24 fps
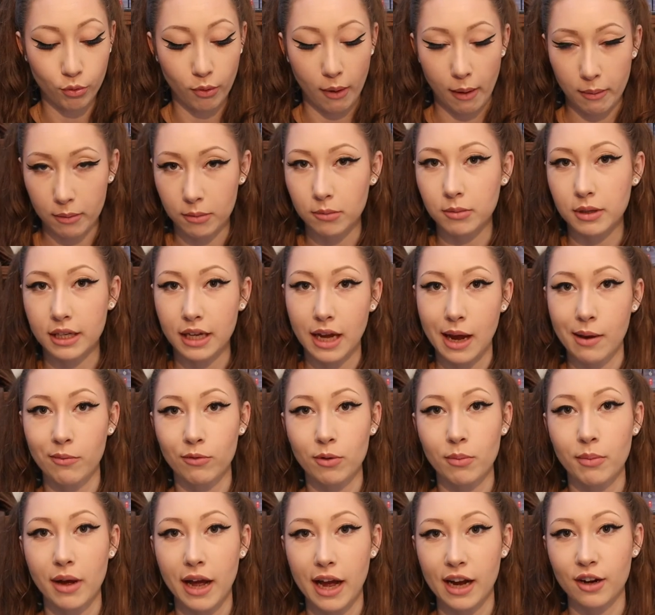probably came
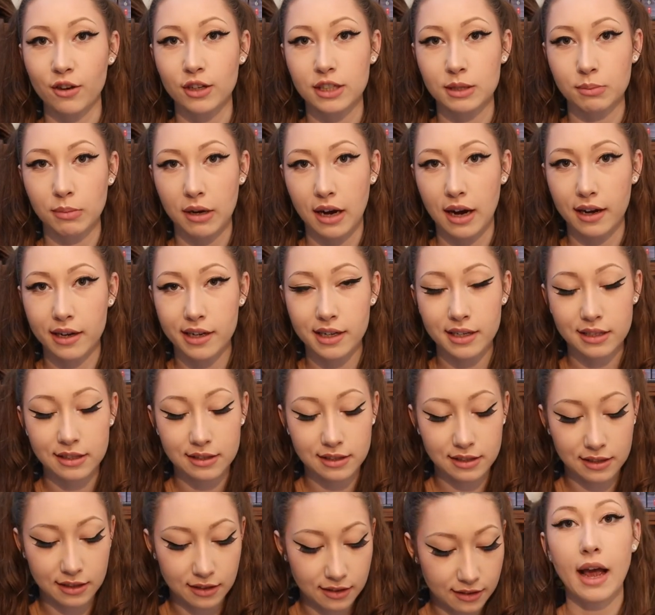from Hagrid's
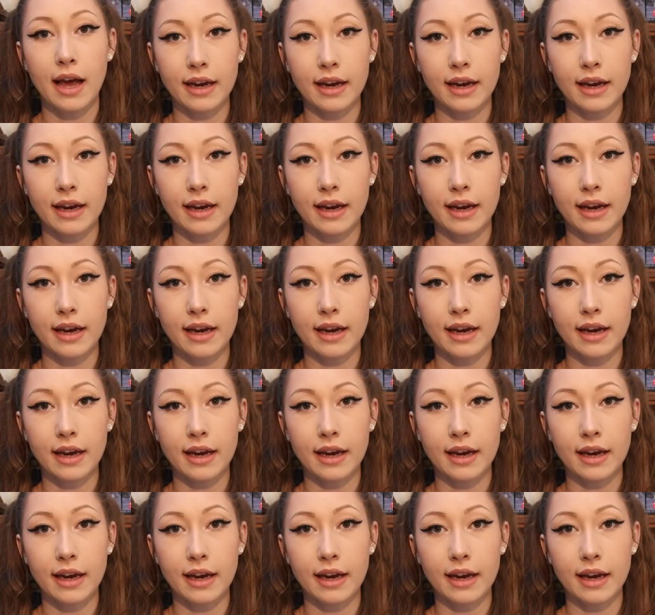pockets.